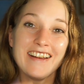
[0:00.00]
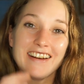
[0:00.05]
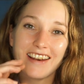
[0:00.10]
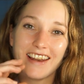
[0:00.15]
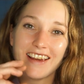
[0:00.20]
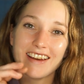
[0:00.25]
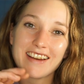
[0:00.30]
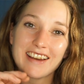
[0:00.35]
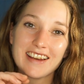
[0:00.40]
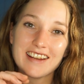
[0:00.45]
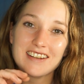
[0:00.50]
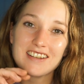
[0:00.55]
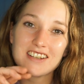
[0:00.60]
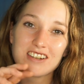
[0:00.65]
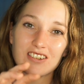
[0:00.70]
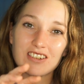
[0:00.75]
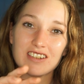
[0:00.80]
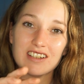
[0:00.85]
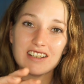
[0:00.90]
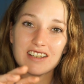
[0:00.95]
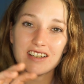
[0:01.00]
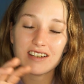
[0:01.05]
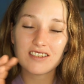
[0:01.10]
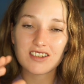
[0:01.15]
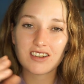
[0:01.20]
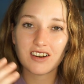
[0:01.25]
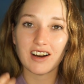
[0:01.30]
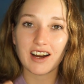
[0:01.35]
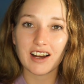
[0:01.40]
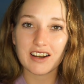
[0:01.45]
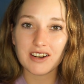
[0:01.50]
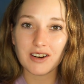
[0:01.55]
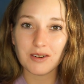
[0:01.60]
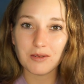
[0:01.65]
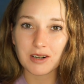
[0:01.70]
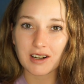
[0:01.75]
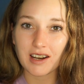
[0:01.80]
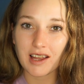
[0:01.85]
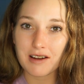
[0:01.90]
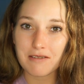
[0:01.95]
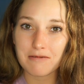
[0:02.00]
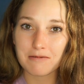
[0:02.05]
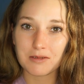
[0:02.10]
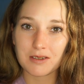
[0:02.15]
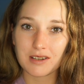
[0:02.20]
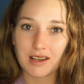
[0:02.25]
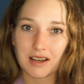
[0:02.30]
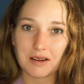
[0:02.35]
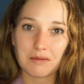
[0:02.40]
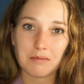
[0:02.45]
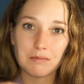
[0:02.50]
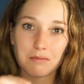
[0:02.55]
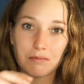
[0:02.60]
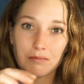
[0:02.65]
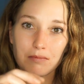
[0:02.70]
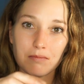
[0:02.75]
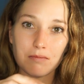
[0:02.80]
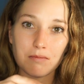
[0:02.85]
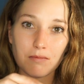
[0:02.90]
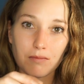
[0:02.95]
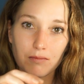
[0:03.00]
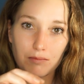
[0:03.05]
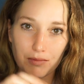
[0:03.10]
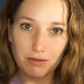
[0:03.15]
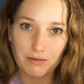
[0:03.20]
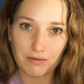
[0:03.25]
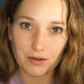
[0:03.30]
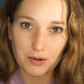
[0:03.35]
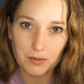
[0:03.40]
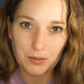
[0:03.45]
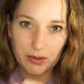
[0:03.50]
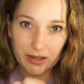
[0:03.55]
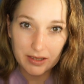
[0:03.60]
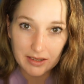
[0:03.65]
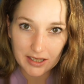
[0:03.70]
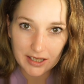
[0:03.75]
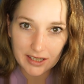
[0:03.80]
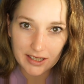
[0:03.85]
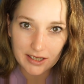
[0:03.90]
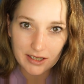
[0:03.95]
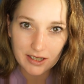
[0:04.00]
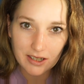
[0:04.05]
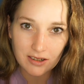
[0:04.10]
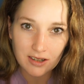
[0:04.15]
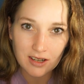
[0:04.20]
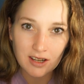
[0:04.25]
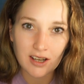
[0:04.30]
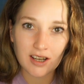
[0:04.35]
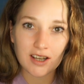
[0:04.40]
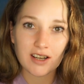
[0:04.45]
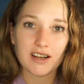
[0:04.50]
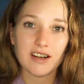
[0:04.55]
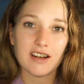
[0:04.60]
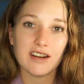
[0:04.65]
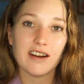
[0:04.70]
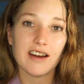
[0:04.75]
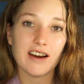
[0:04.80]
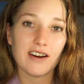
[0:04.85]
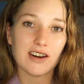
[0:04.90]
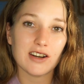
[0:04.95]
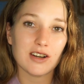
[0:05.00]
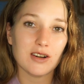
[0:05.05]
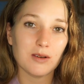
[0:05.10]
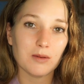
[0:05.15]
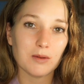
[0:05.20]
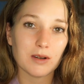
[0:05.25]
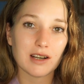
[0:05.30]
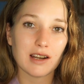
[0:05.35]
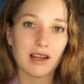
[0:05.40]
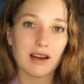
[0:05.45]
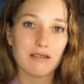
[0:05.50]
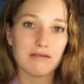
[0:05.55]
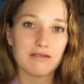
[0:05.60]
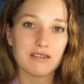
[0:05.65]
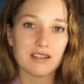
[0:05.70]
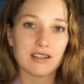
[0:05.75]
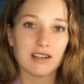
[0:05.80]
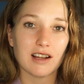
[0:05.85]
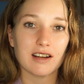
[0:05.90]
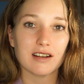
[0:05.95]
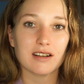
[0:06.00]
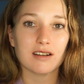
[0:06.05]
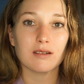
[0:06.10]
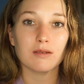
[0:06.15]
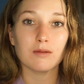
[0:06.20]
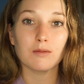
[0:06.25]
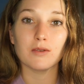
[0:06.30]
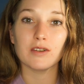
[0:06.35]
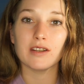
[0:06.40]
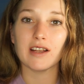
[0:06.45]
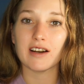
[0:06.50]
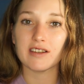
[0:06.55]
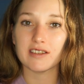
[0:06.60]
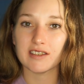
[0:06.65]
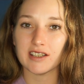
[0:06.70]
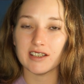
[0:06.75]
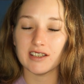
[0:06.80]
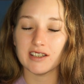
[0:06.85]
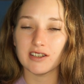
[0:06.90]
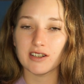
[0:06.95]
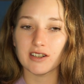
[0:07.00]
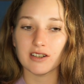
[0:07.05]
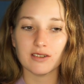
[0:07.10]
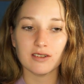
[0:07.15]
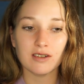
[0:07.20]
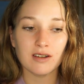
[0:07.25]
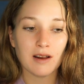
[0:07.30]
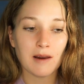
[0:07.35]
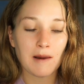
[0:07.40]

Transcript: Like, it's only, so I know what life was like before with the ego, and now I know what life is like without the ego.